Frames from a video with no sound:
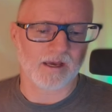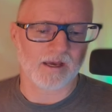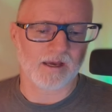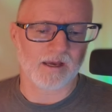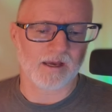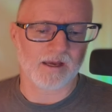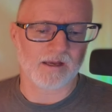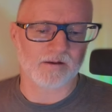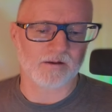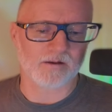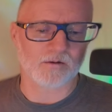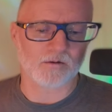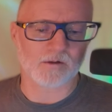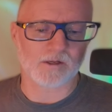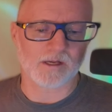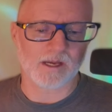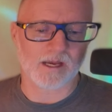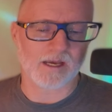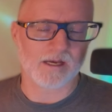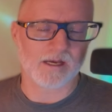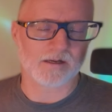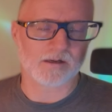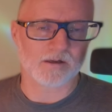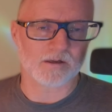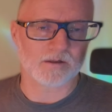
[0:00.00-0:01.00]
and you
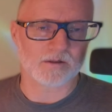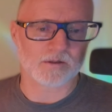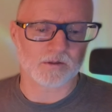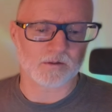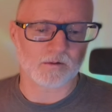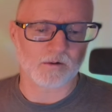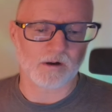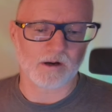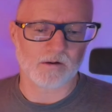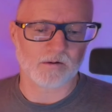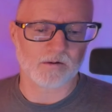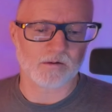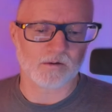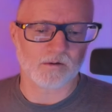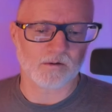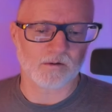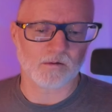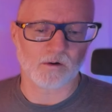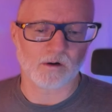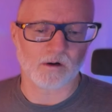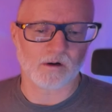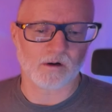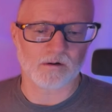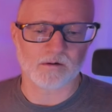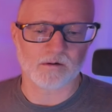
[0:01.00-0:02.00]
can't touch the ground,
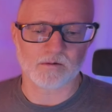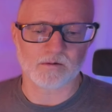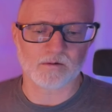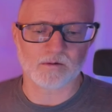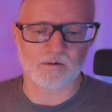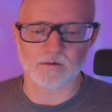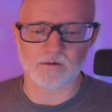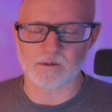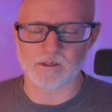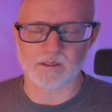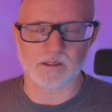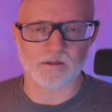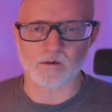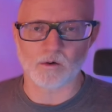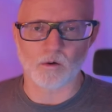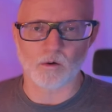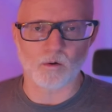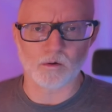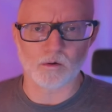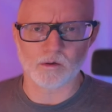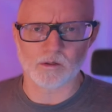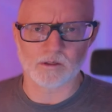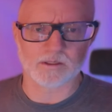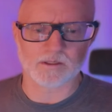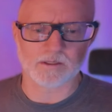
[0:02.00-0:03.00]
you are doing a
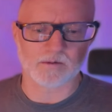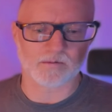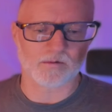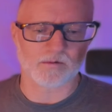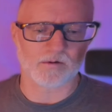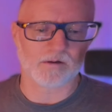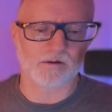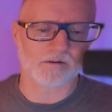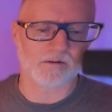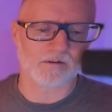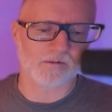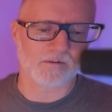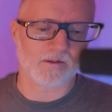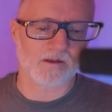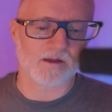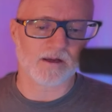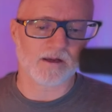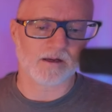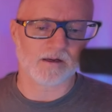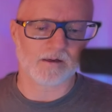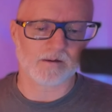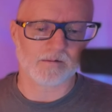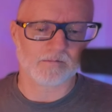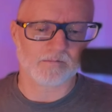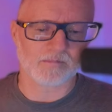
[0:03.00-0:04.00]
totally different thing.